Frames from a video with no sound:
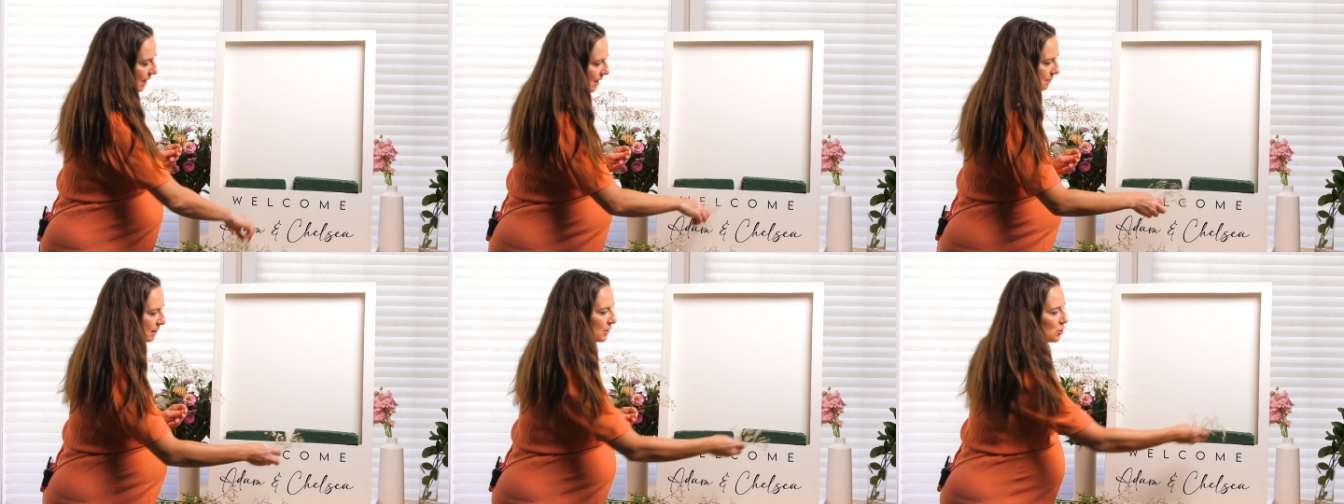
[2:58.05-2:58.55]
And
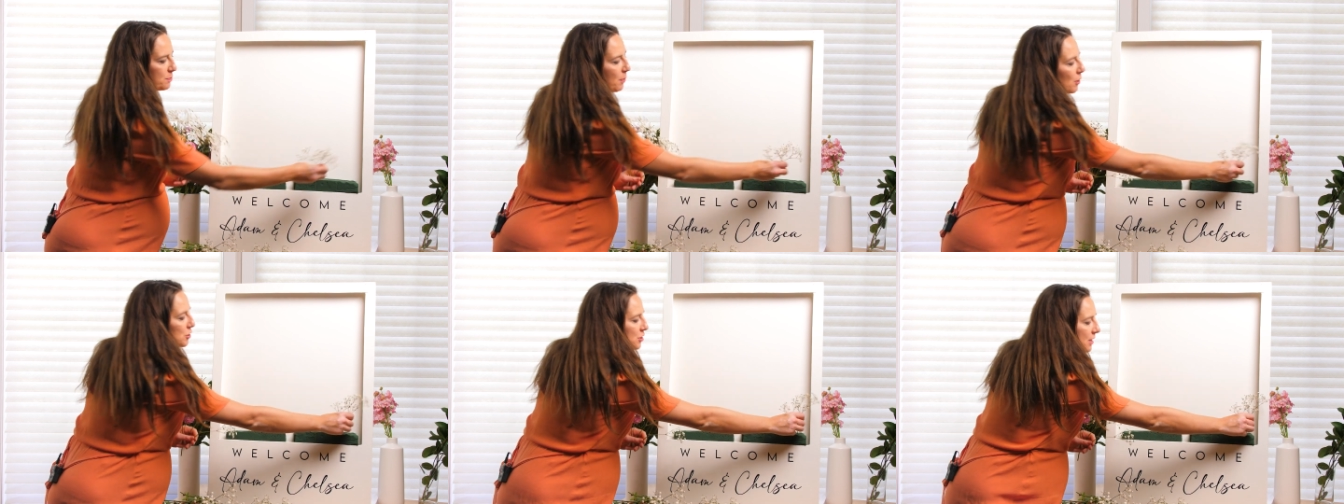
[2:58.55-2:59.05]
I'm gonna just
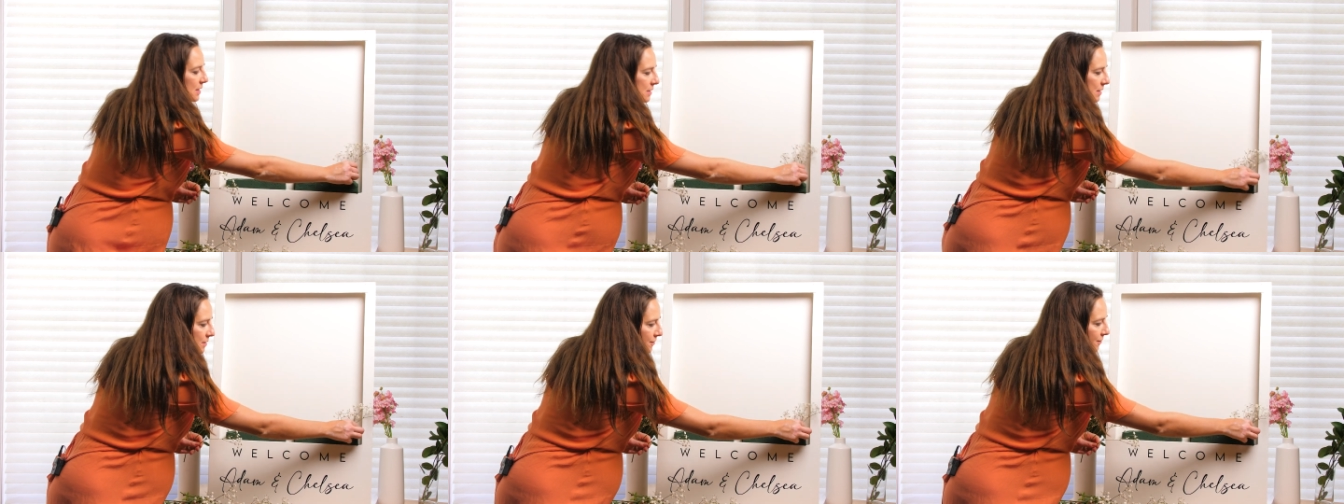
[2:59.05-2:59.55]
push it
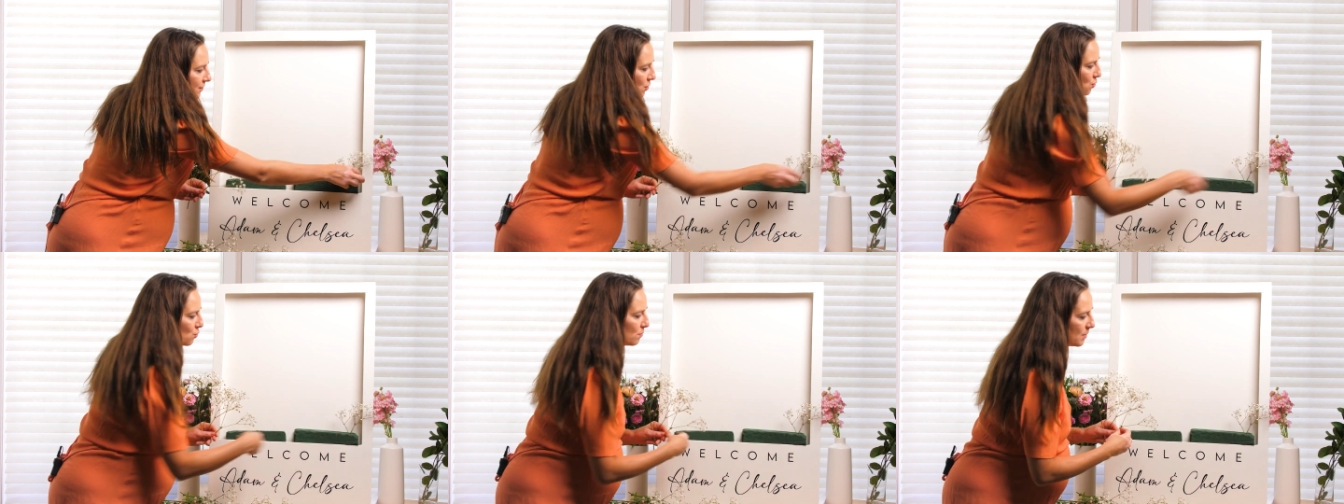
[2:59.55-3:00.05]
into the
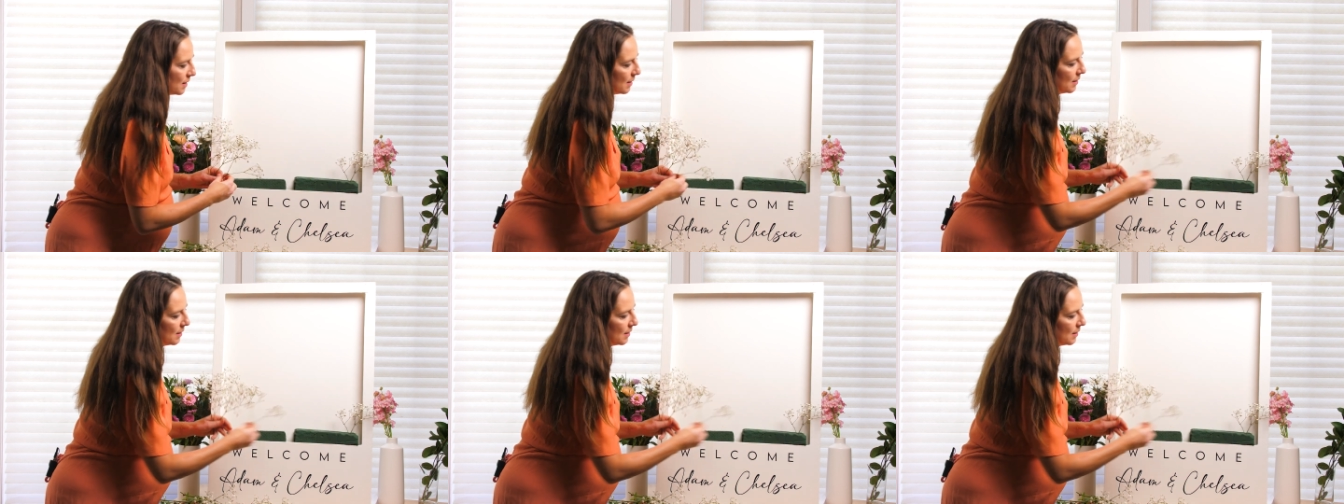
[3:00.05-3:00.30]
foam.